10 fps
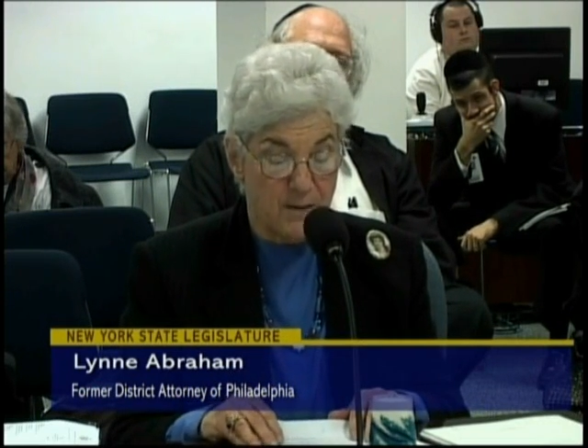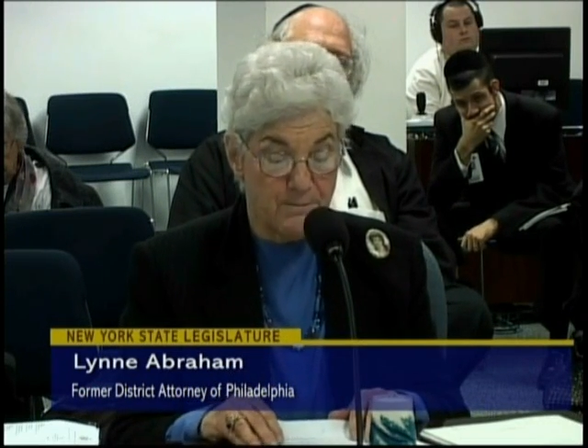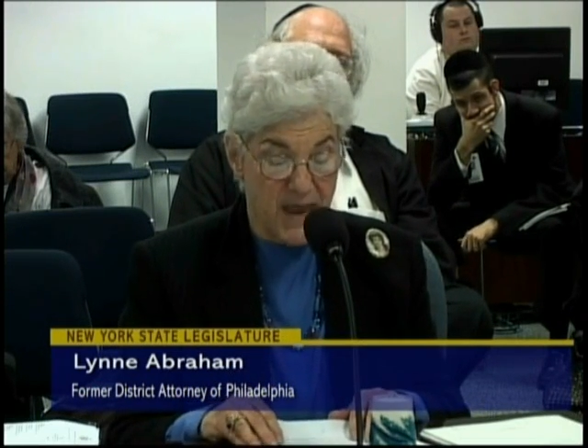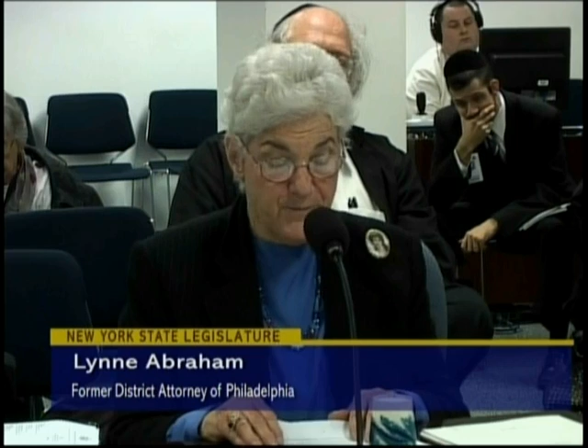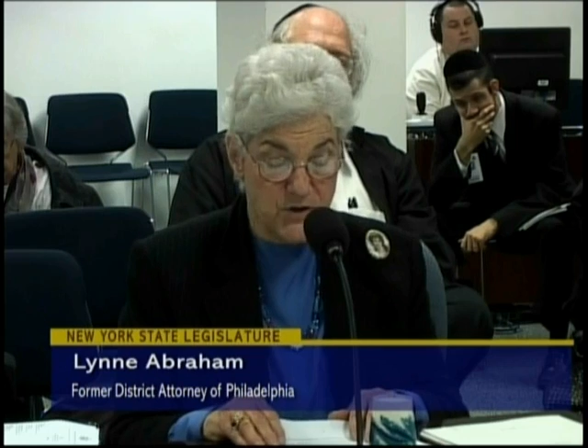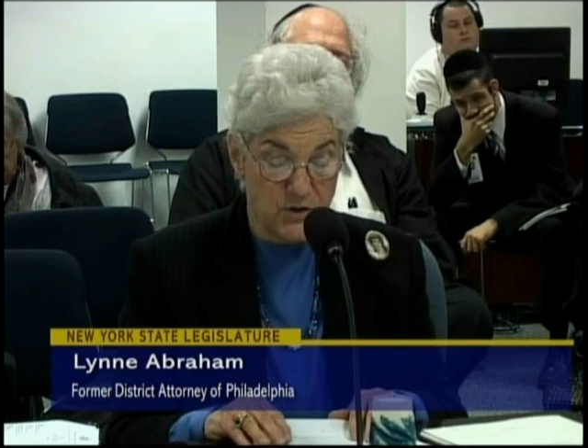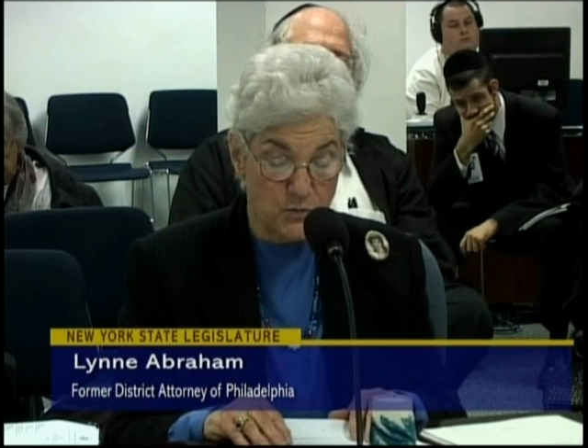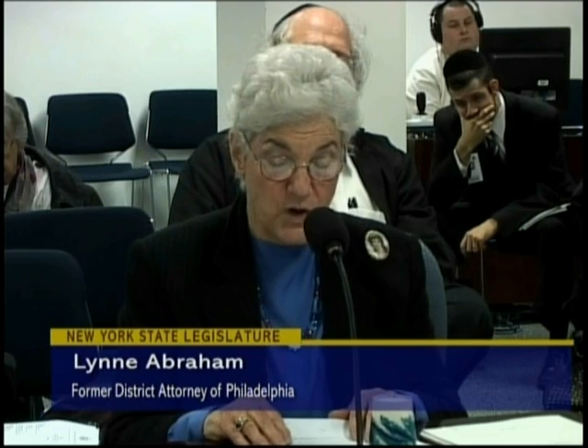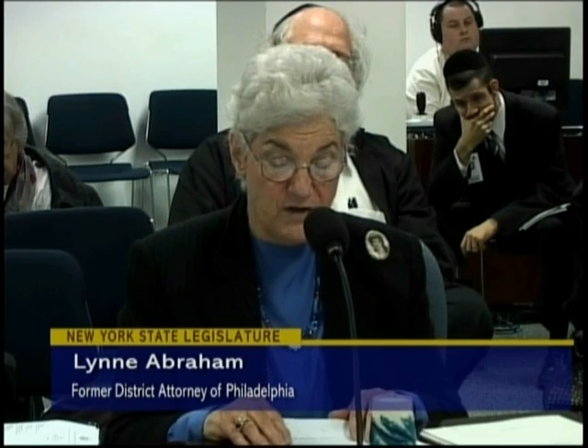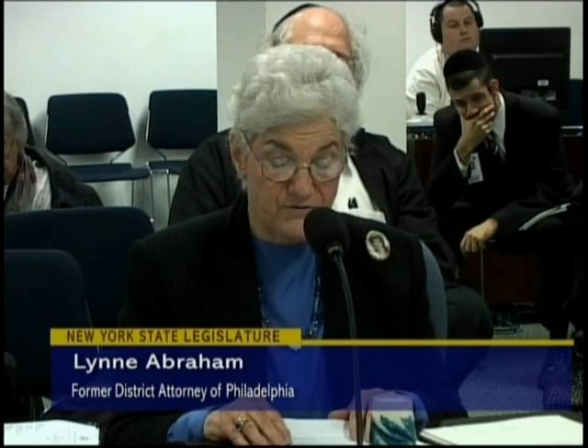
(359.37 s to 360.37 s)
may be on
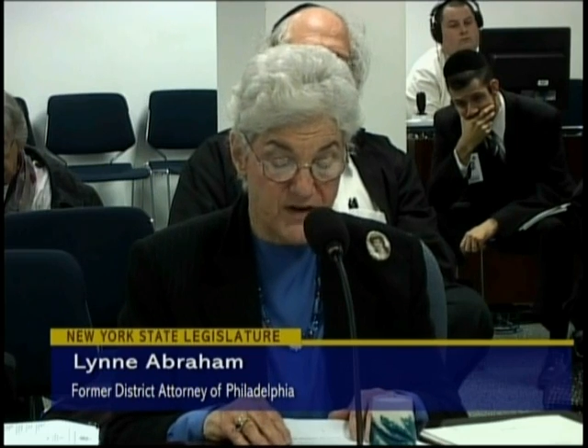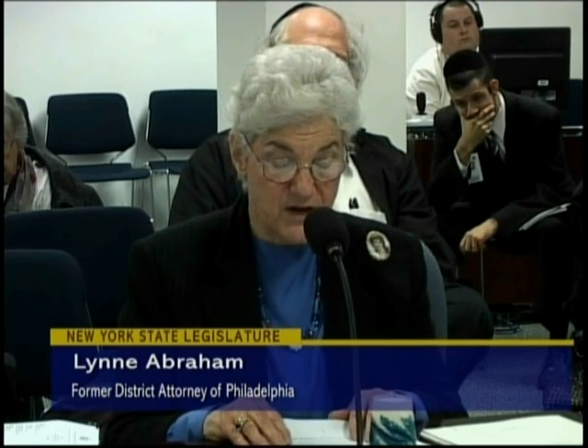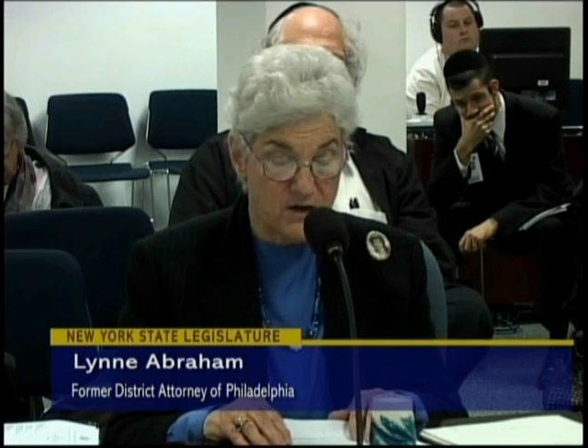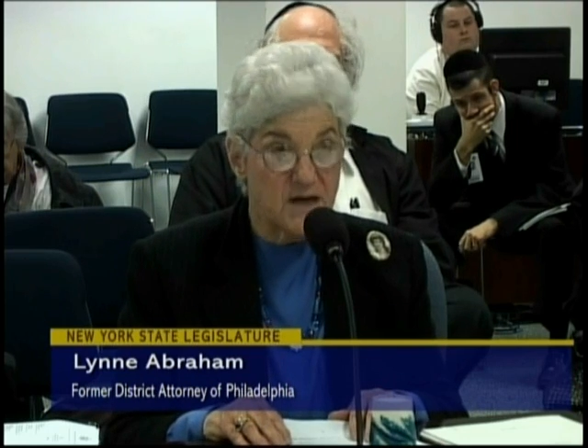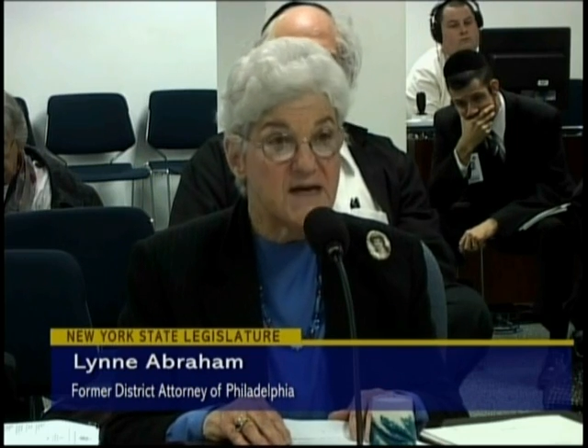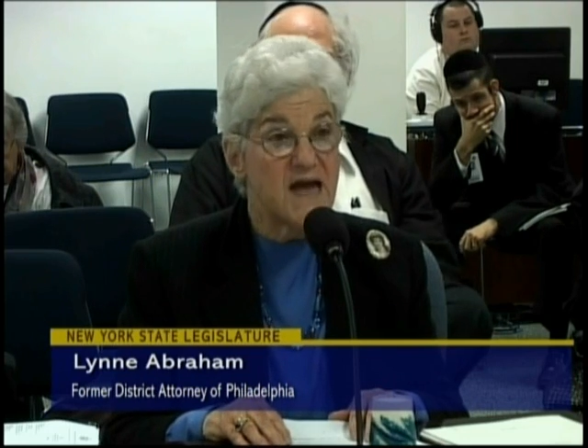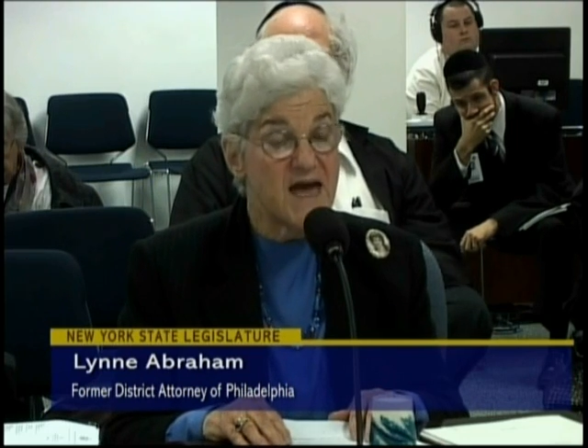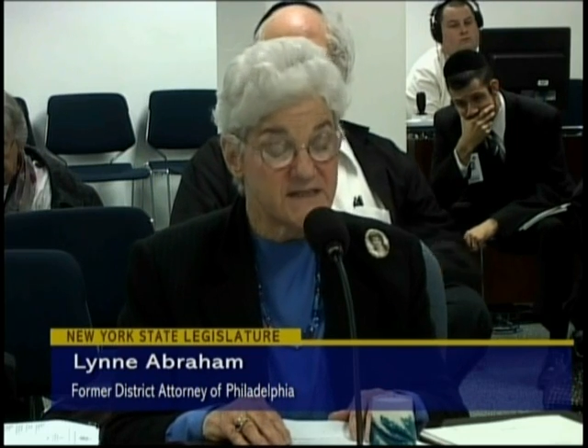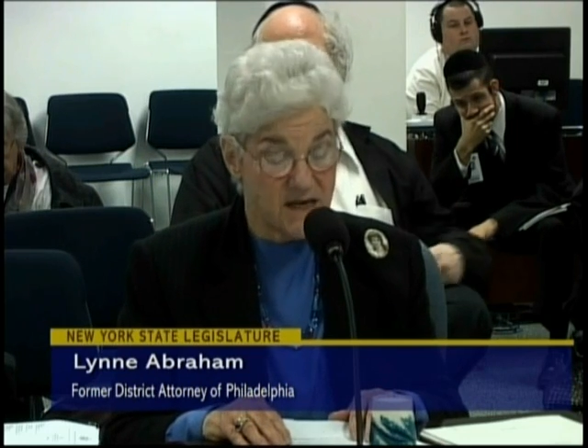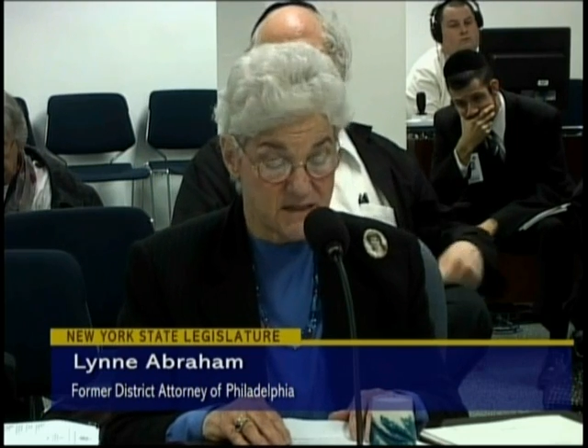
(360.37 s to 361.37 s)
welfare,
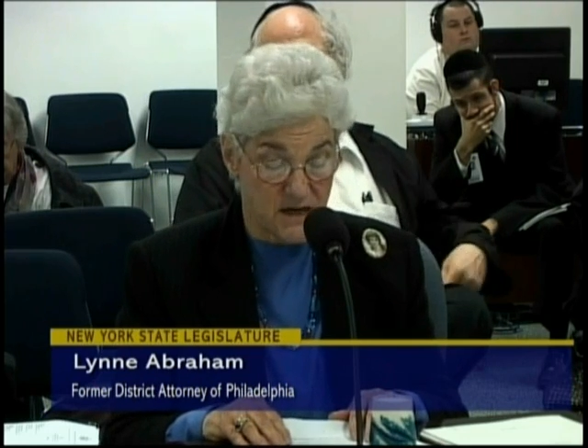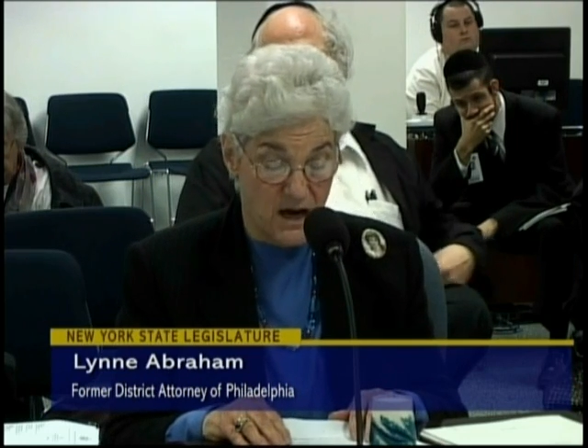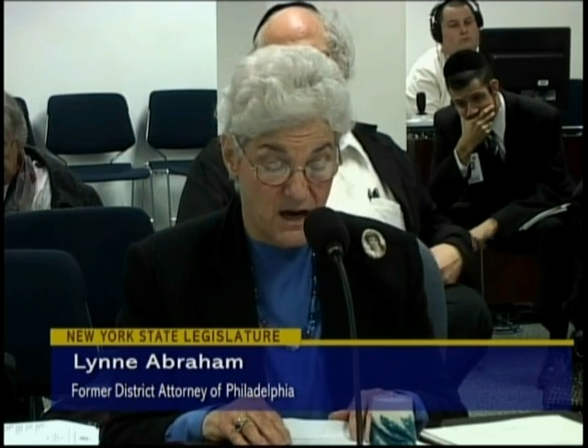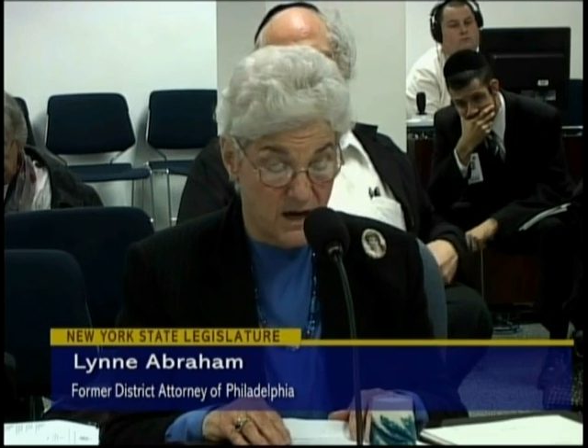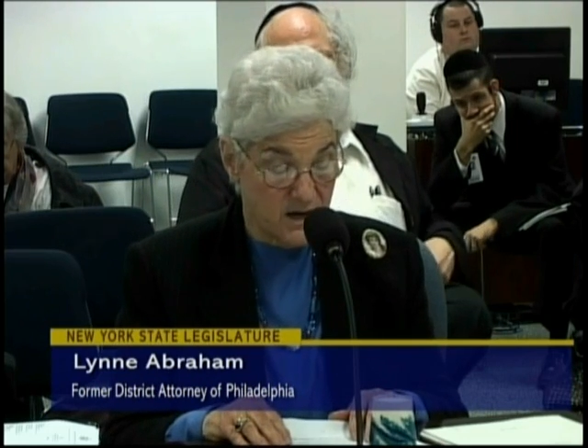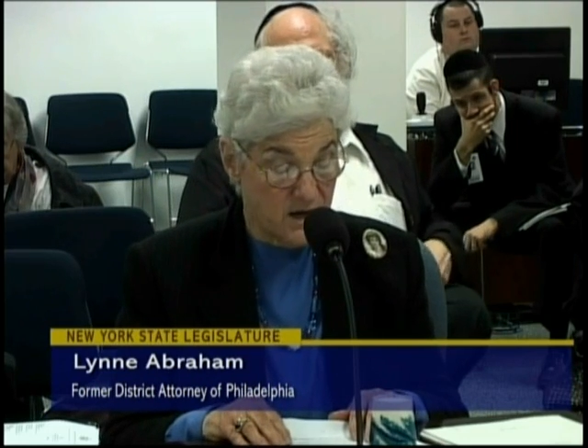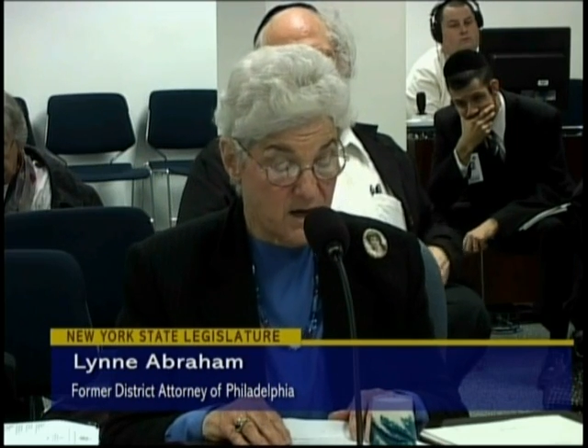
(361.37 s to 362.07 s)
SSI,